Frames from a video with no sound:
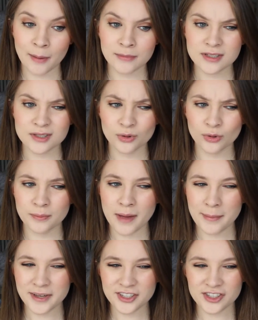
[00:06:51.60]
So
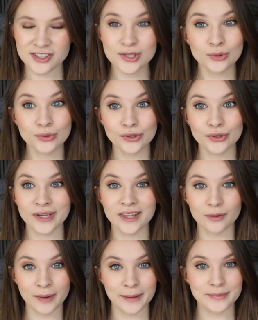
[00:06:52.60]
maybe just don't look at
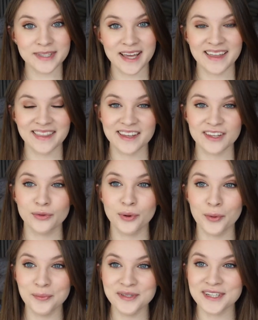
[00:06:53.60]
the website and then you
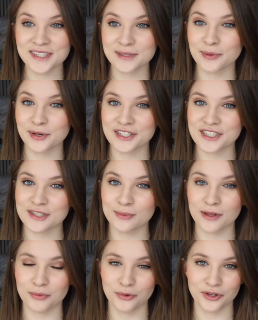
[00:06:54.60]
won't be disappointed
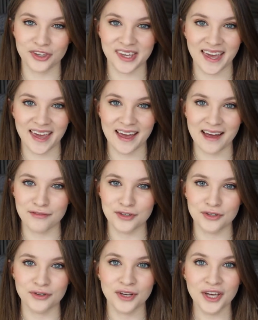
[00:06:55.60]
with what you get if
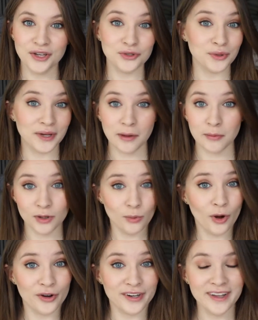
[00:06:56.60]
you don't get what you
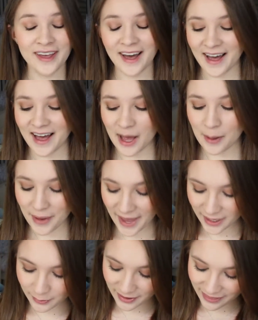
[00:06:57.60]
want. But
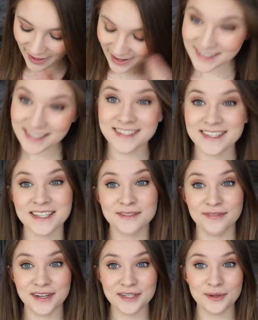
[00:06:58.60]
anyway, that is this
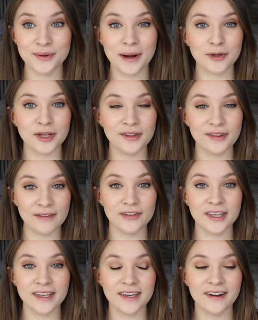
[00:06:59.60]
video. I'm going to leave
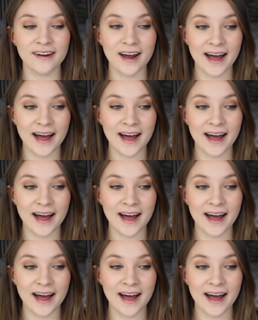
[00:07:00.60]
it here.